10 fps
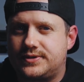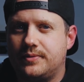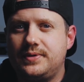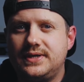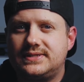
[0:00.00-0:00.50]

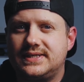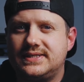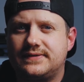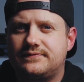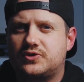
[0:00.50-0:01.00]
Some
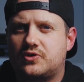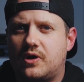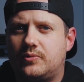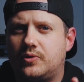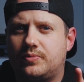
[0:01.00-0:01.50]
PCs have
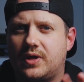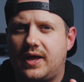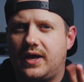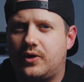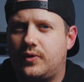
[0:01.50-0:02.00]
trouble
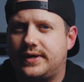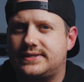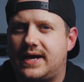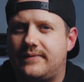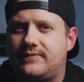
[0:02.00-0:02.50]
playing
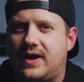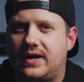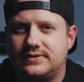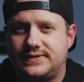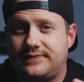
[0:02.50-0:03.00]
QuickTime
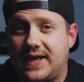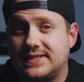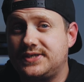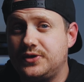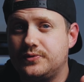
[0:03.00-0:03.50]
files. If
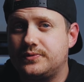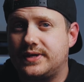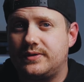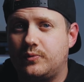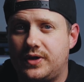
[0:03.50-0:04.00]
that's you,
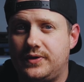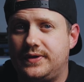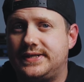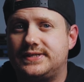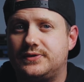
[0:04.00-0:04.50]
then what you
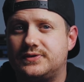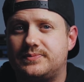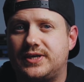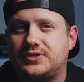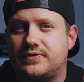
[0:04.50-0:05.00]
need to do is
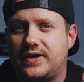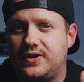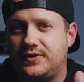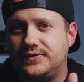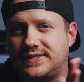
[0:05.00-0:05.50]
make sure that
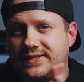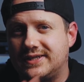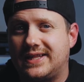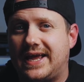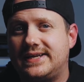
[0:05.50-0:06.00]
you're using the
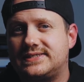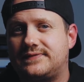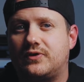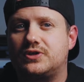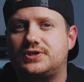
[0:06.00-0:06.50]
latest
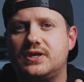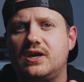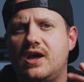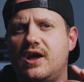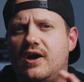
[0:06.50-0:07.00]
version
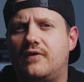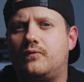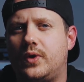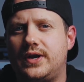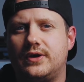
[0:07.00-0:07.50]
of
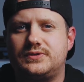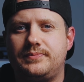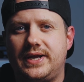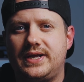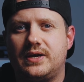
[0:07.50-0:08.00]
Windows
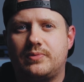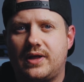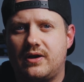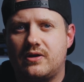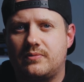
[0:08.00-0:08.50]
Media
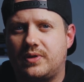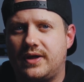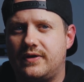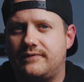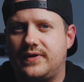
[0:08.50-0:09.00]
Player to
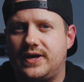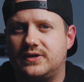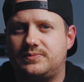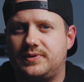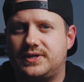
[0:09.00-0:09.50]
play your
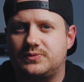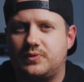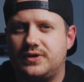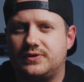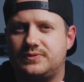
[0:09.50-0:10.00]
videos, because
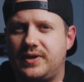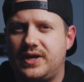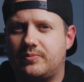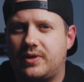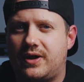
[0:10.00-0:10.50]
Windows
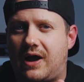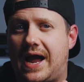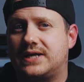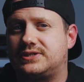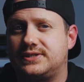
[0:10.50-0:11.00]
Media Player
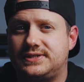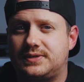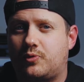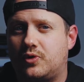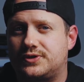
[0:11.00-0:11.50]
actually
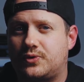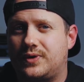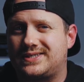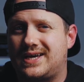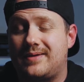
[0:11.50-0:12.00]
supports
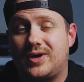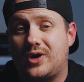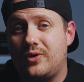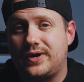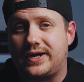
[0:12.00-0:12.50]
QuickTime
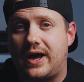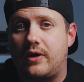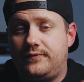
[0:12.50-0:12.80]
encoding now.